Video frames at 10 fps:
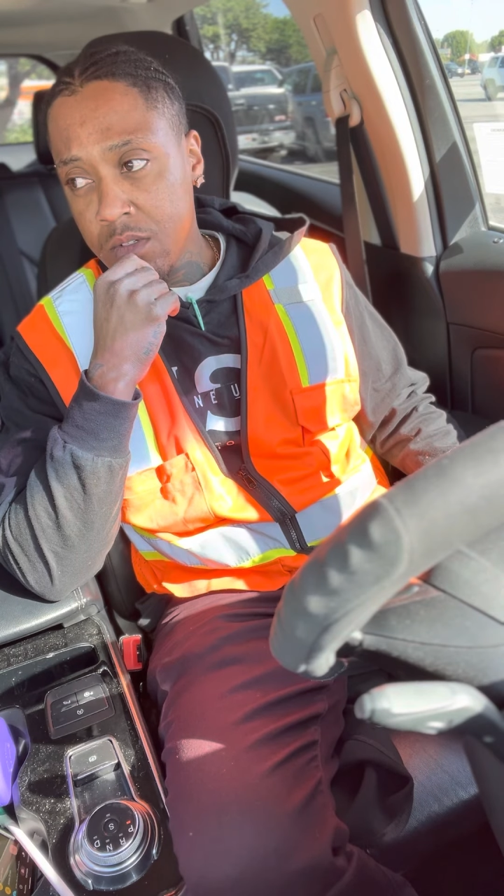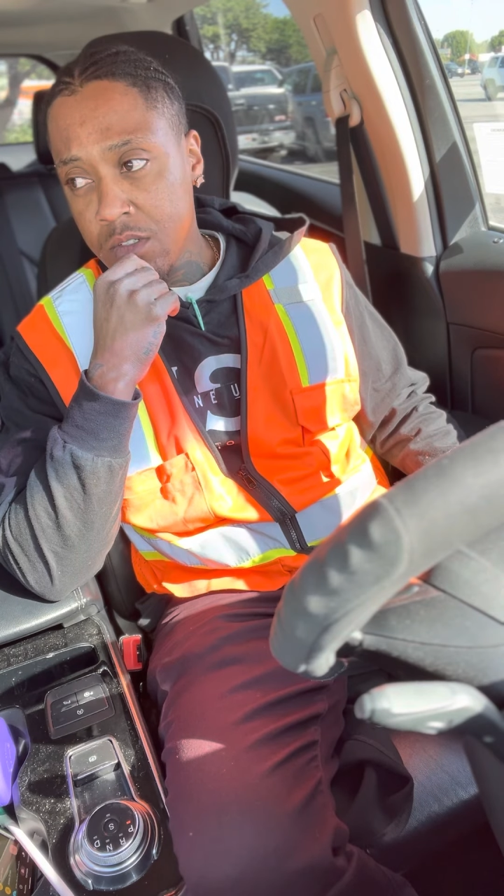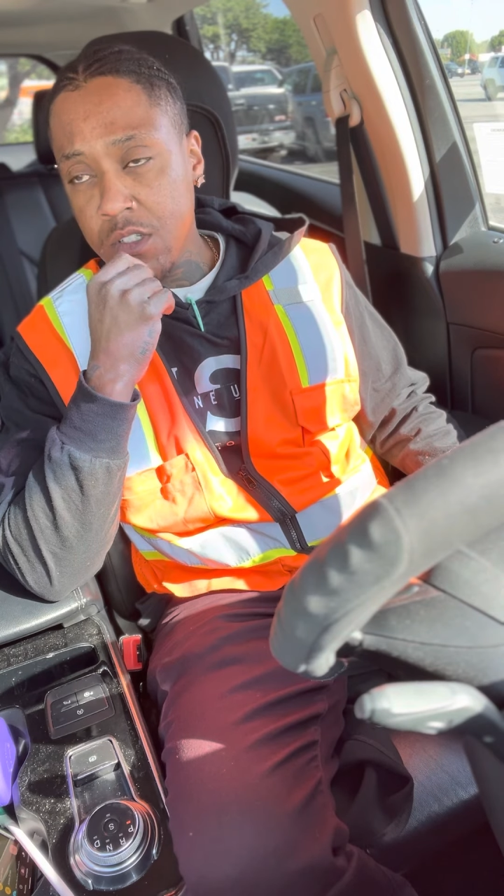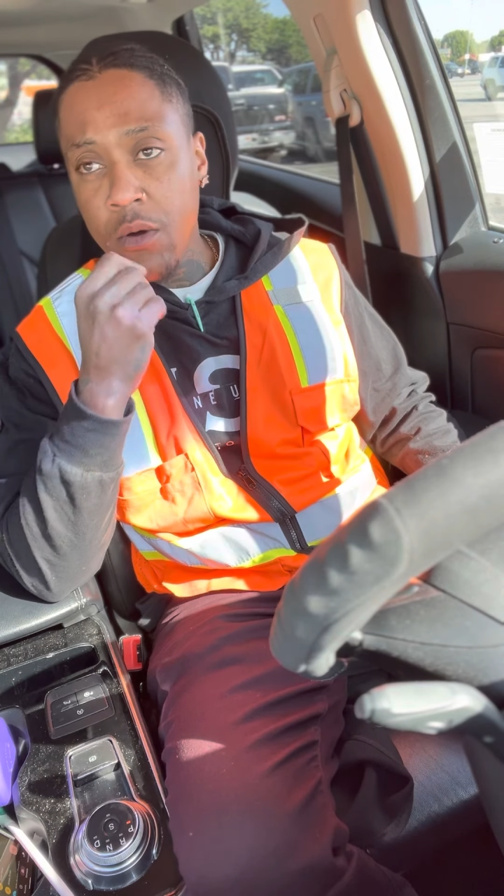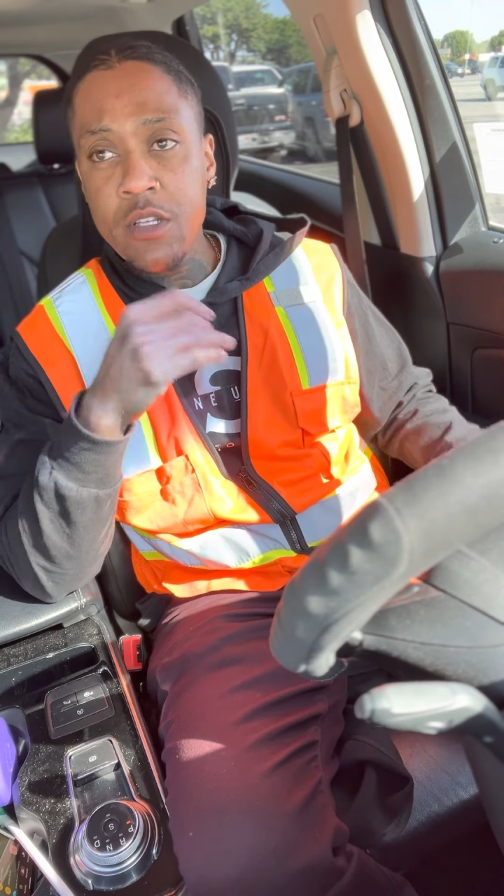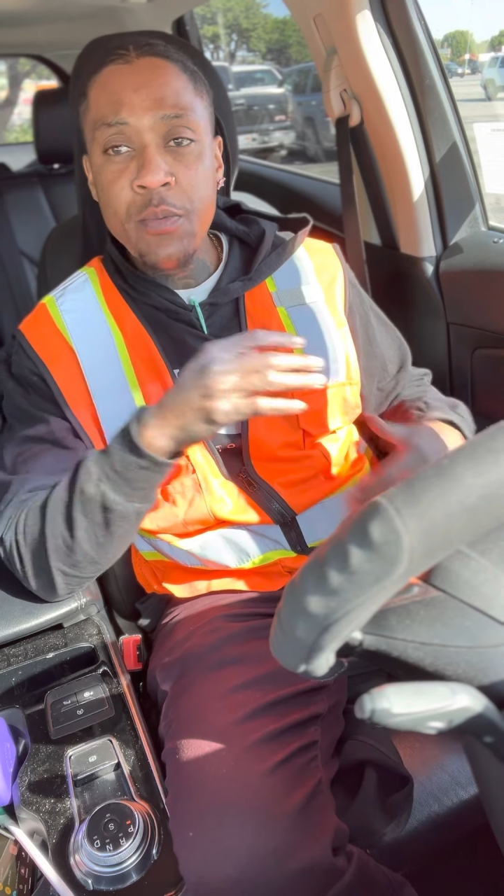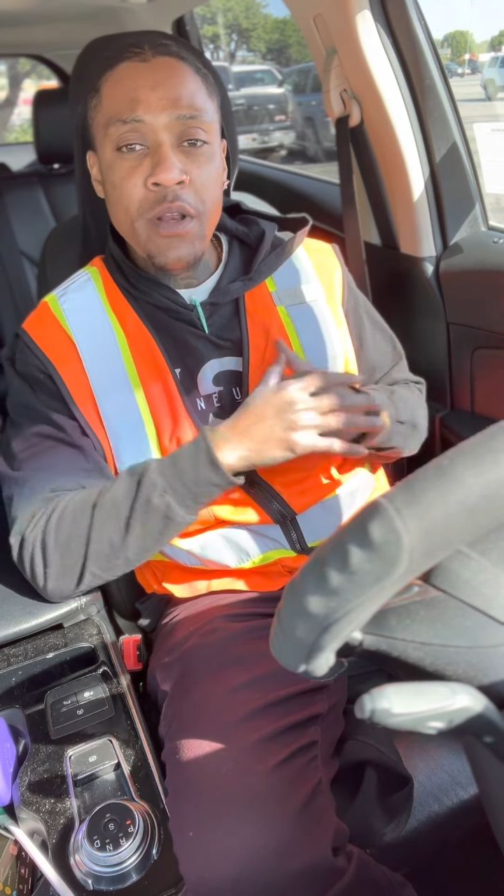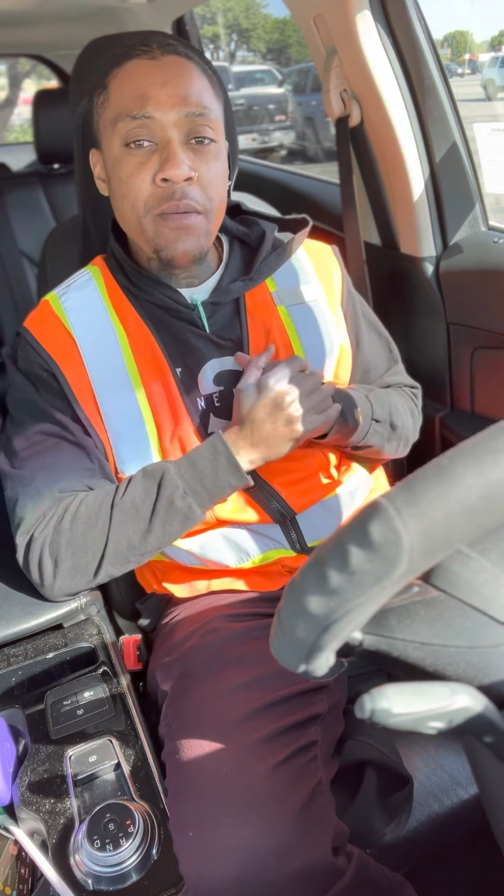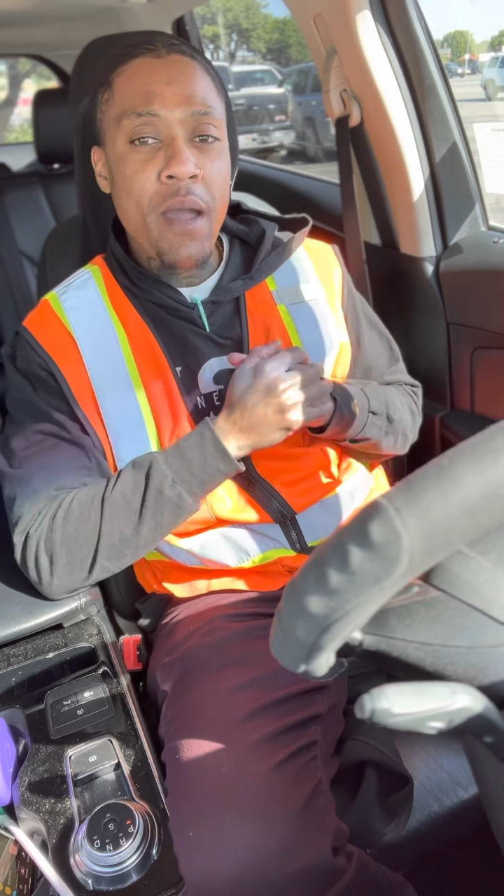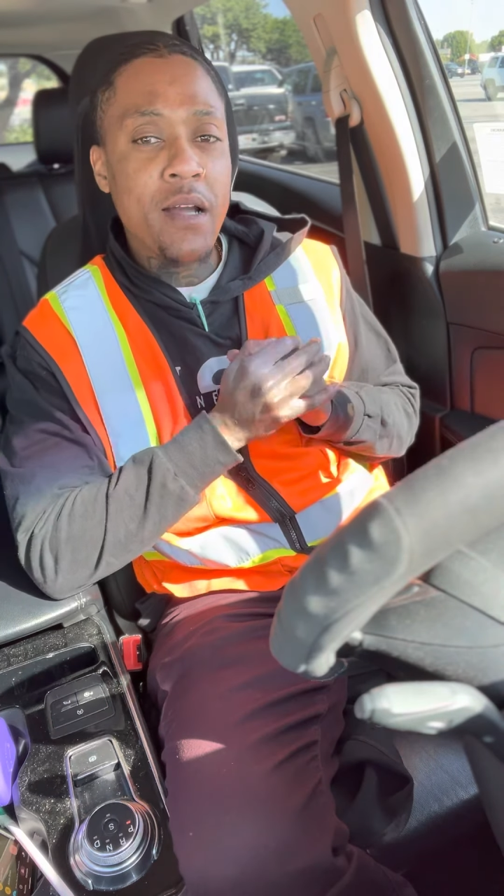So it was
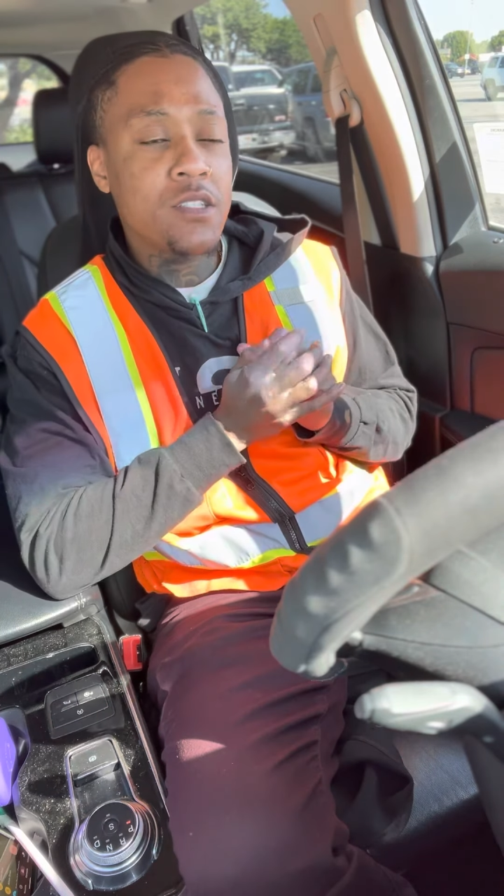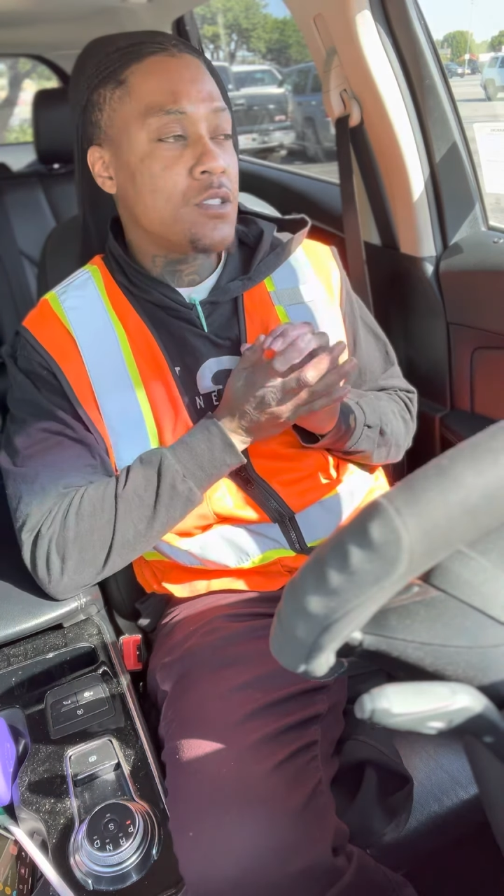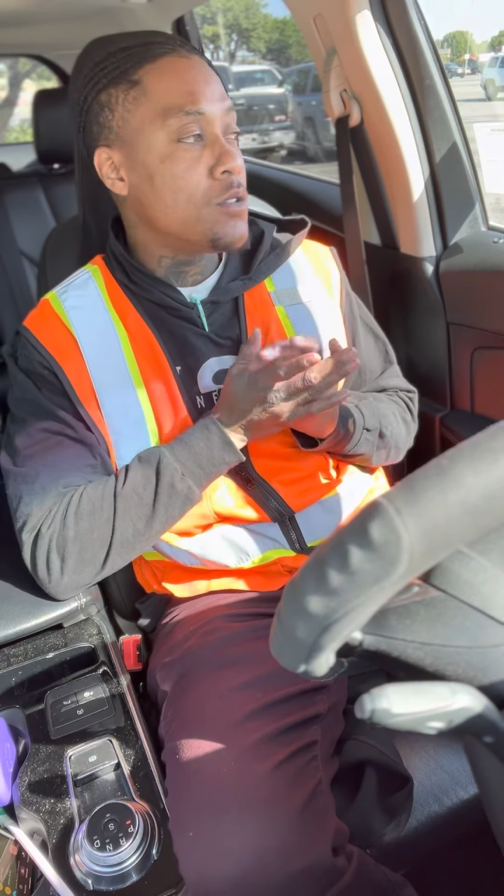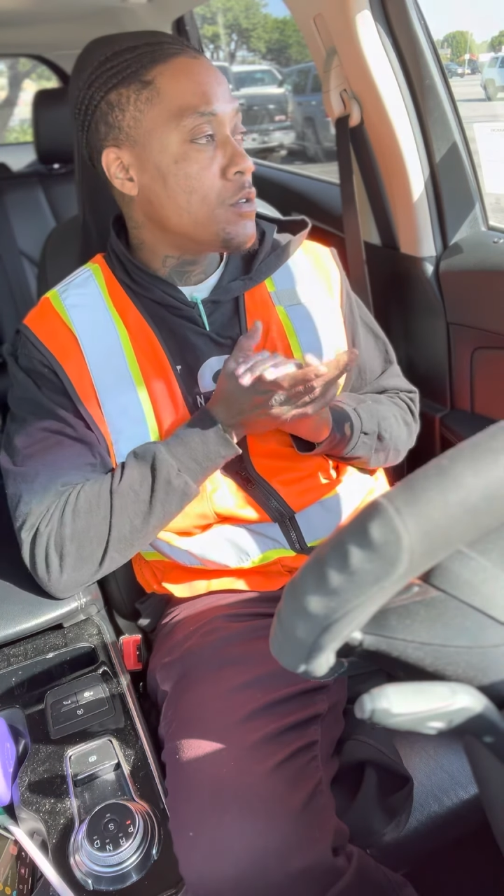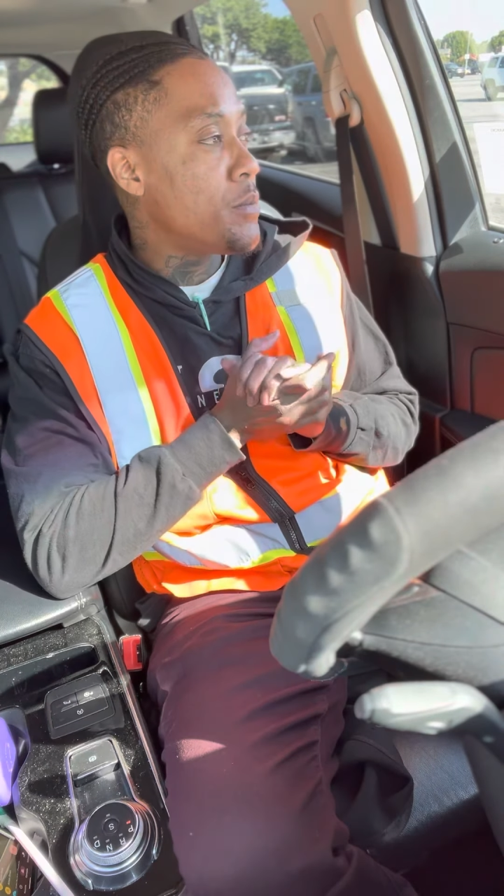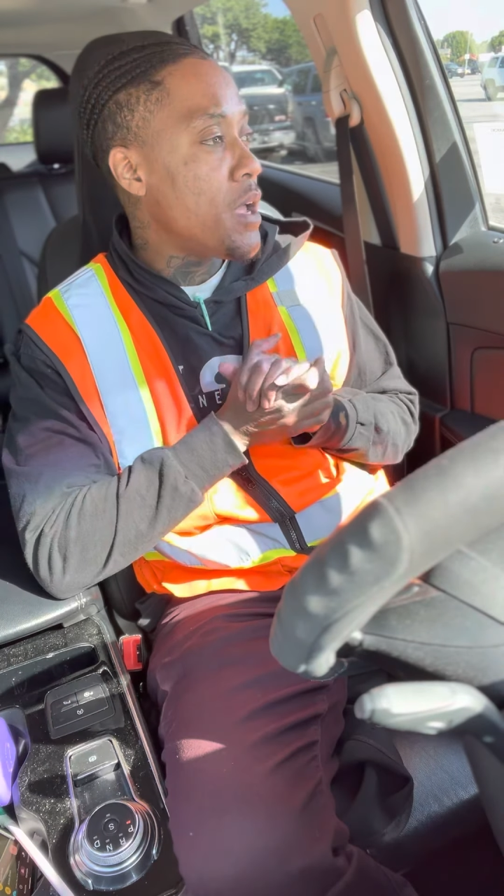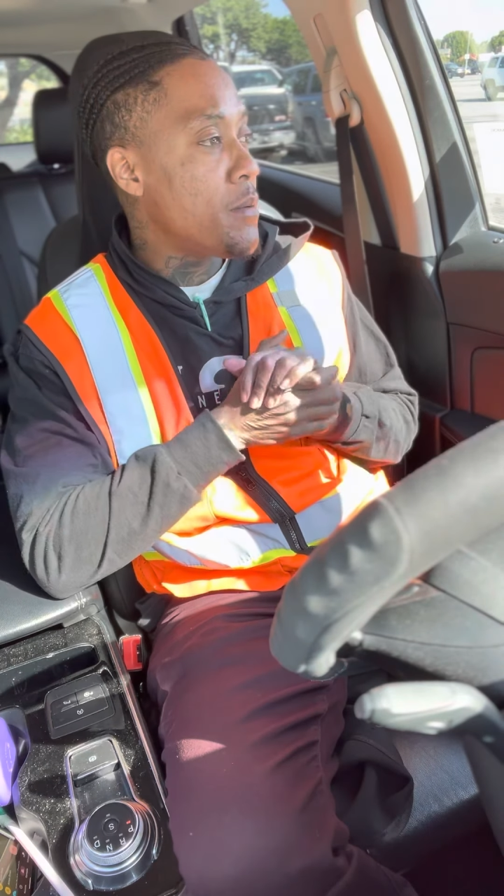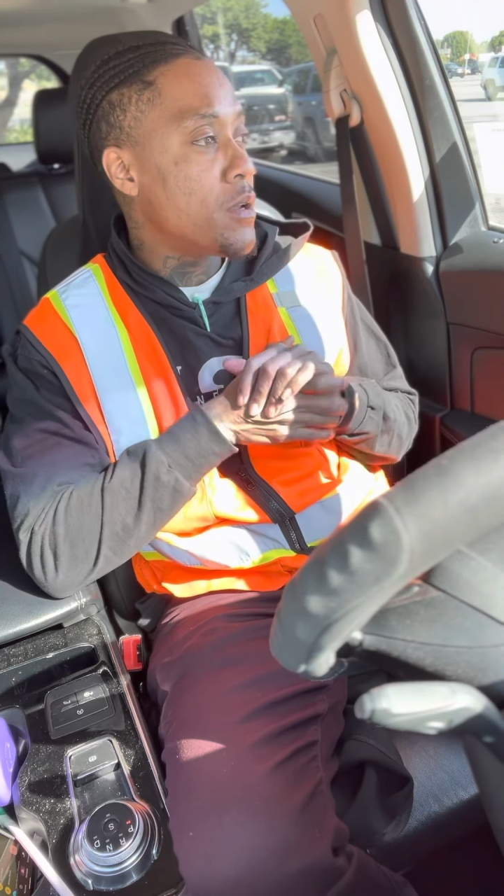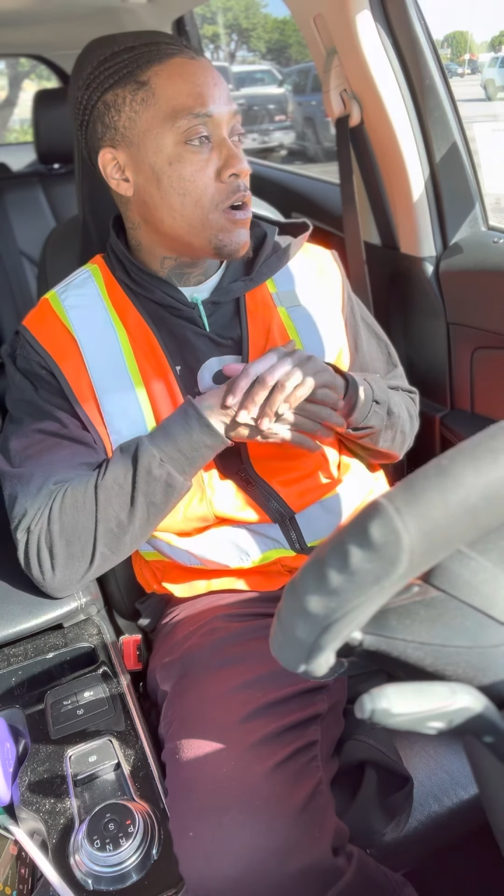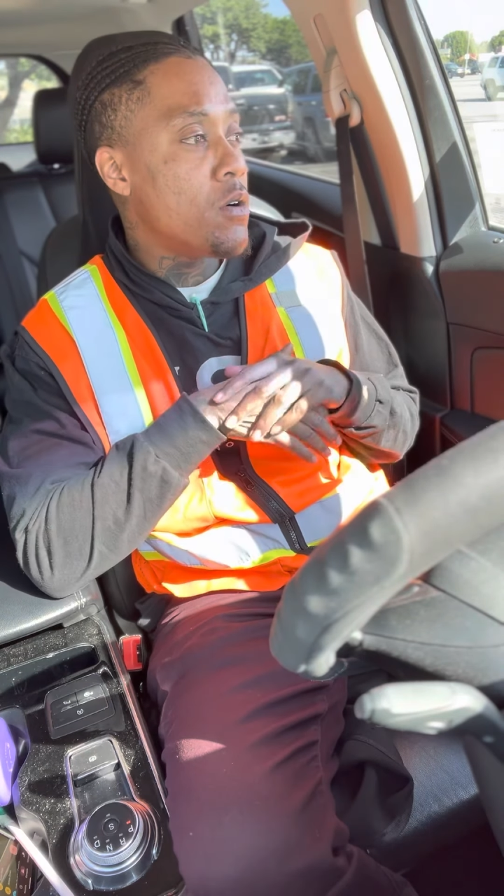pretty magical to be able
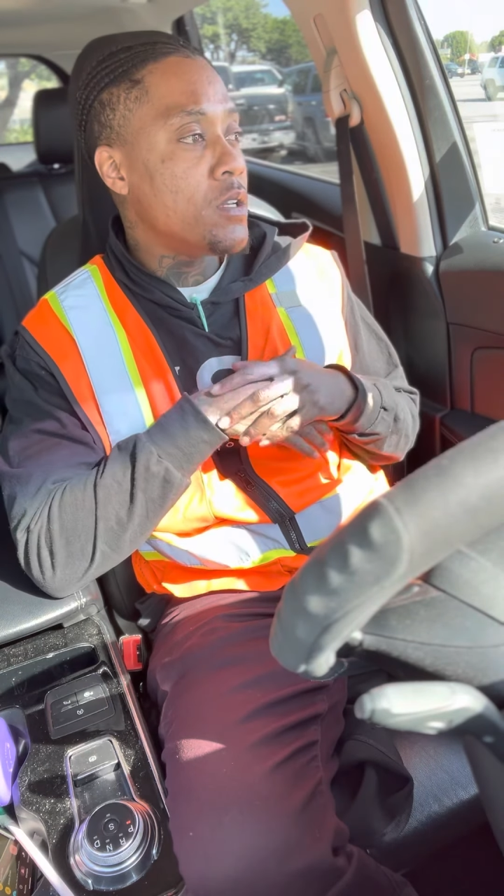to go